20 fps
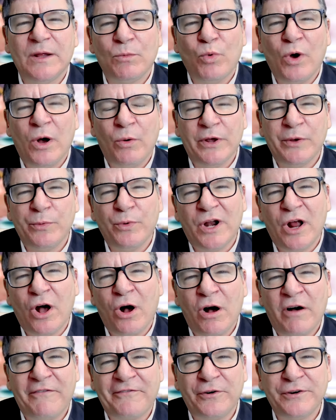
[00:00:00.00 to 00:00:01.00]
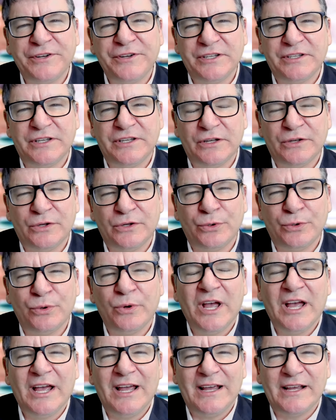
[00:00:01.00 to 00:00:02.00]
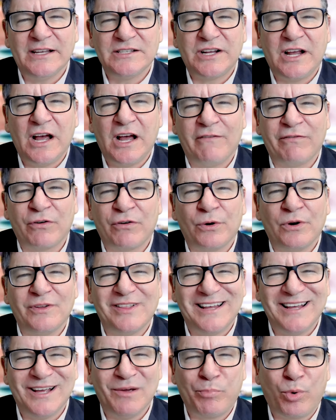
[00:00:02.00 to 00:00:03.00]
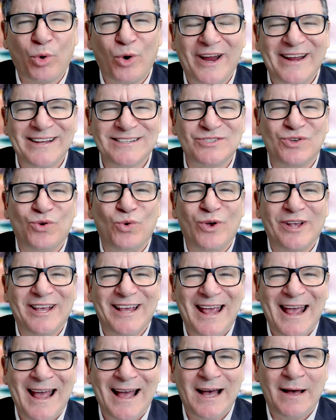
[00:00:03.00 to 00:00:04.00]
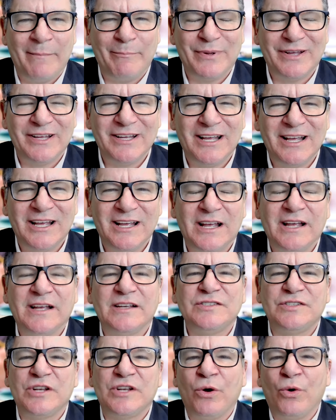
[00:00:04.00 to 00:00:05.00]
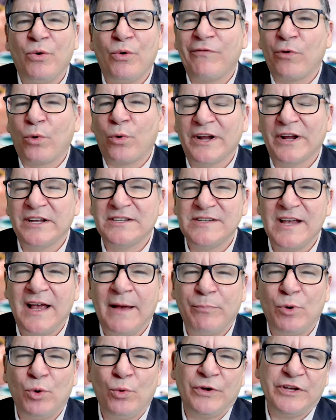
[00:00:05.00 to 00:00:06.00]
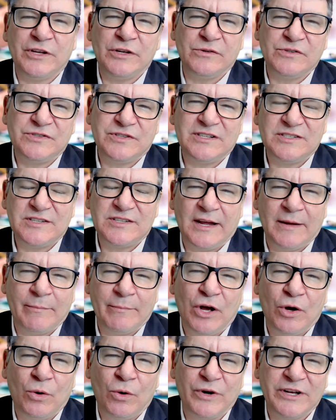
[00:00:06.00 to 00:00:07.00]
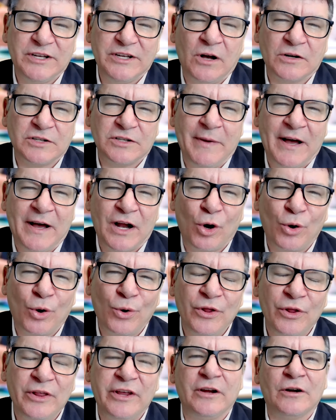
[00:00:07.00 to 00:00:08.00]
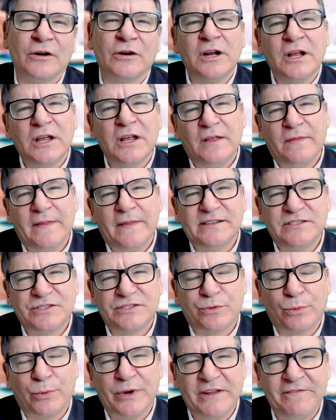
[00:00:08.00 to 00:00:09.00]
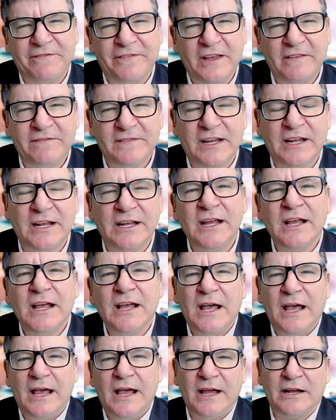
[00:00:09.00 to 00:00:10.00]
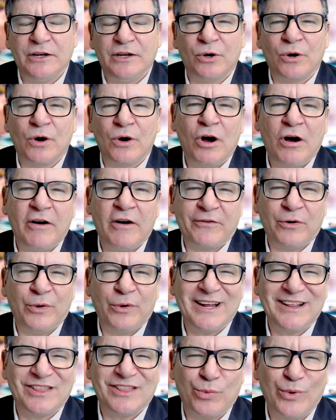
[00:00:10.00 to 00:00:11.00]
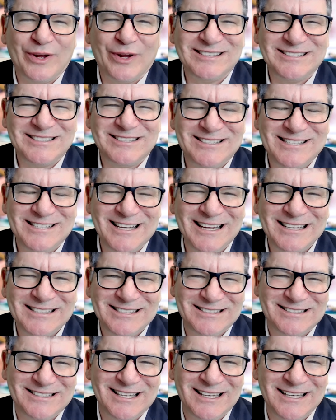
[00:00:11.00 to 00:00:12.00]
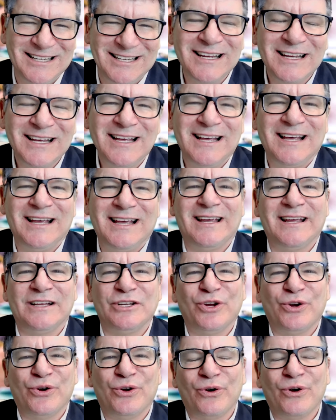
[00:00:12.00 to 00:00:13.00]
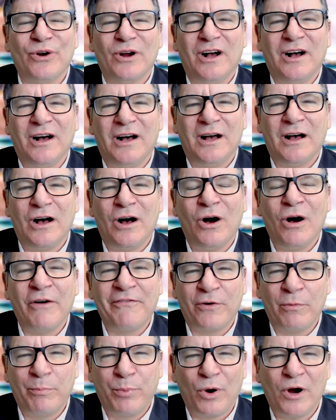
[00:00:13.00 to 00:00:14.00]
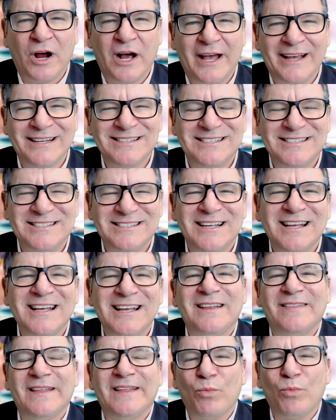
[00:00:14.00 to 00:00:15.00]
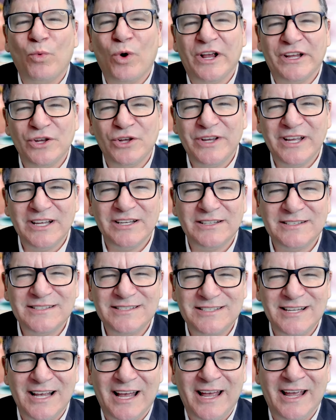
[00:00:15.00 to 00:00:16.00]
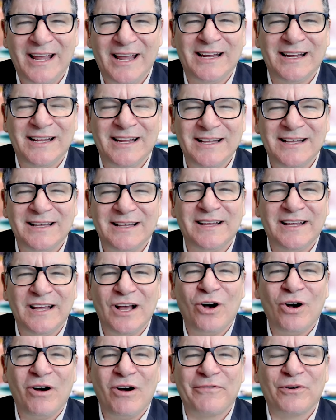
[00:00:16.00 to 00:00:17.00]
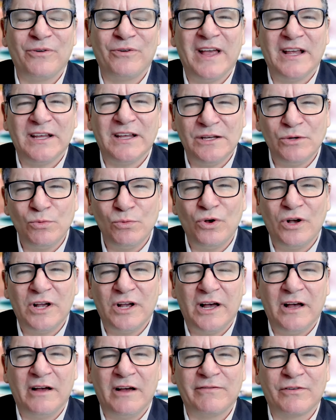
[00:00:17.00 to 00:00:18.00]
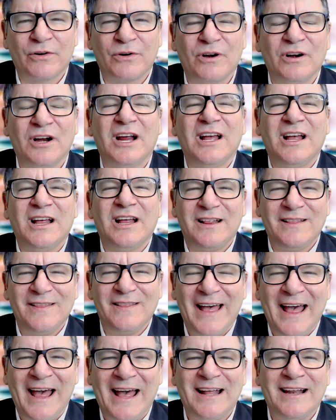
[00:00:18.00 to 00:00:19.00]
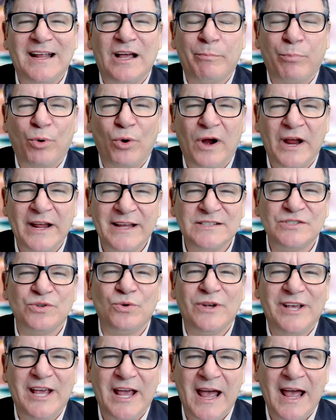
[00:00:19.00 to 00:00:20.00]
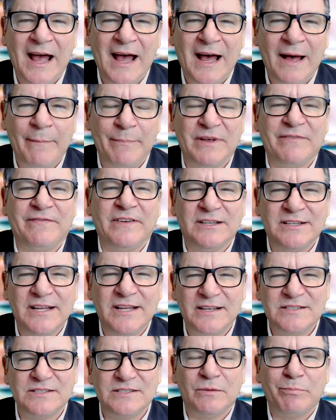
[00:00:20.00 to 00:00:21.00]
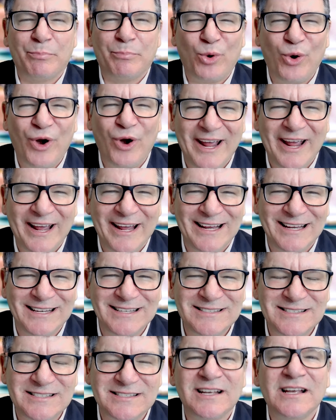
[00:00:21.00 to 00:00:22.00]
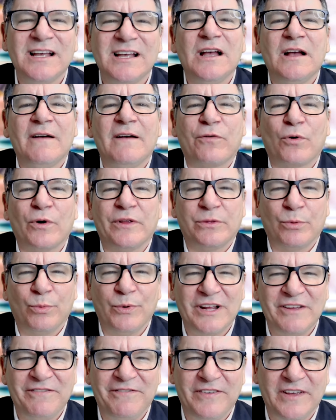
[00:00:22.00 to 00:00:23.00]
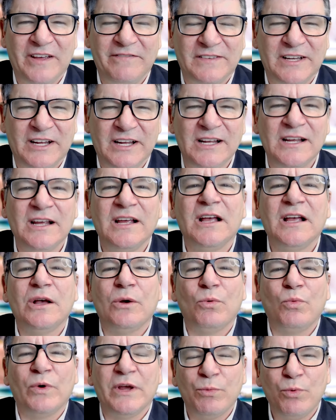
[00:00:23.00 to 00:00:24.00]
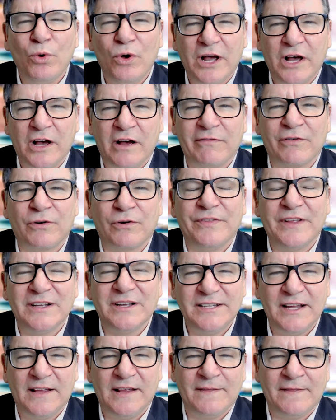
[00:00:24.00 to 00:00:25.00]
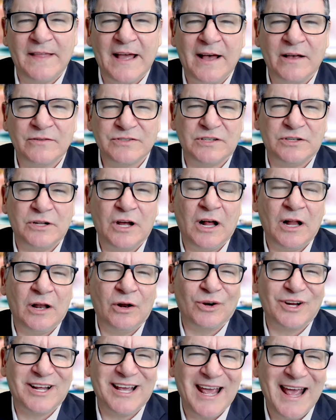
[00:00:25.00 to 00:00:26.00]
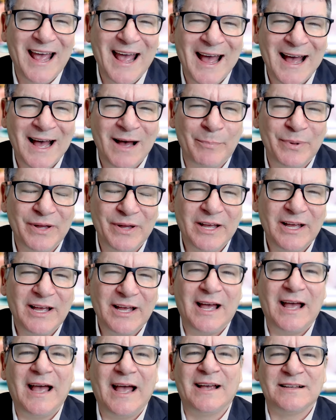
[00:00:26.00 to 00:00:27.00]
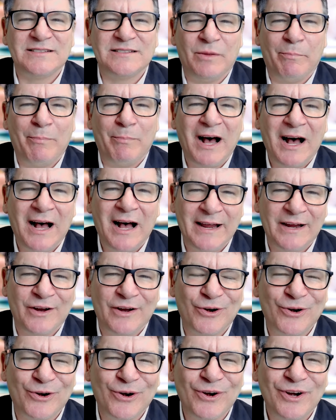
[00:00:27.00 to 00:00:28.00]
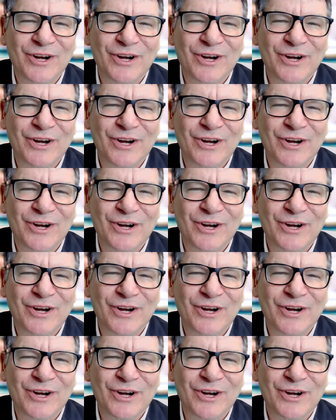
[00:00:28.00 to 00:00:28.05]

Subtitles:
what we would offer to do is cover the appraisal gap. So for example, we use the same home we talked about earlier, that's $350,000, and you're offering $360,000 in your offer price. Then what you can say in the offer that you will cover that appraisal gap. If it doesn't appraise for $350,000, we will cover the $10,000 gap as the buyer,